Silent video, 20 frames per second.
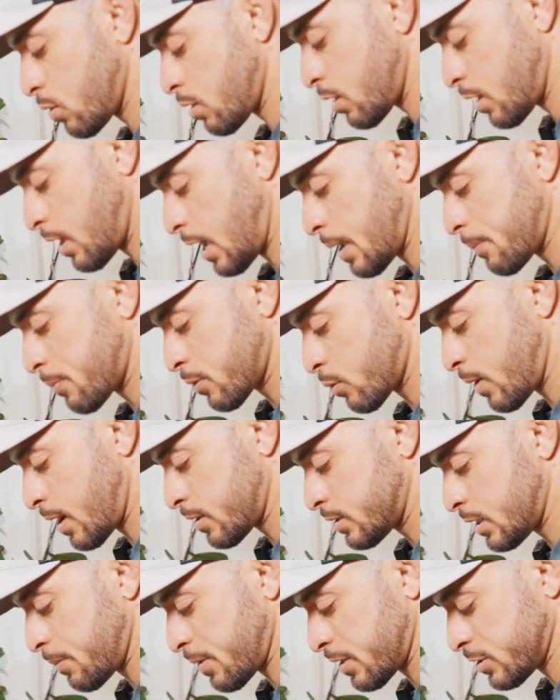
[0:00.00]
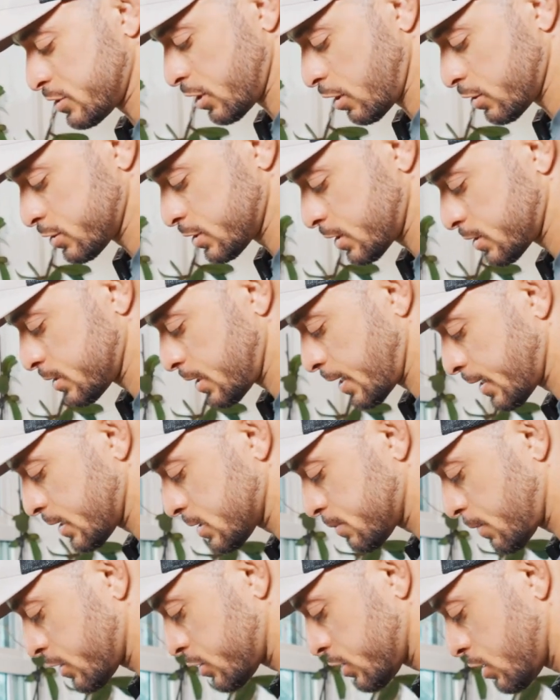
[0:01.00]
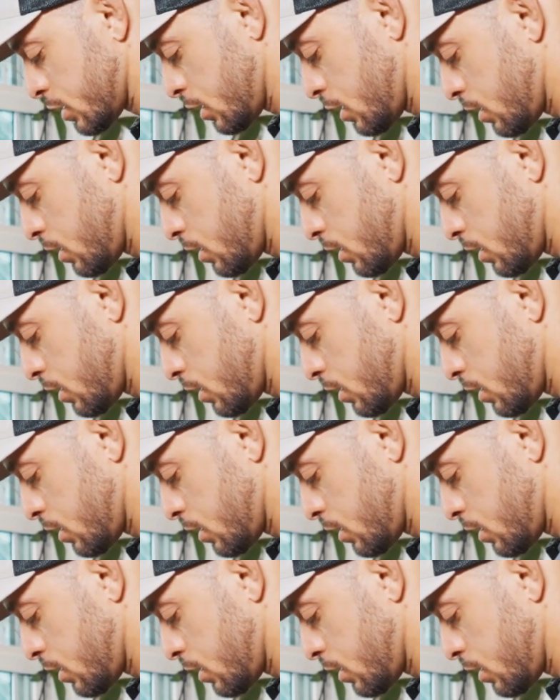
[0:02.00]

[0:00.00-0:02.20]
hyper wound up and she also doesn't like as much.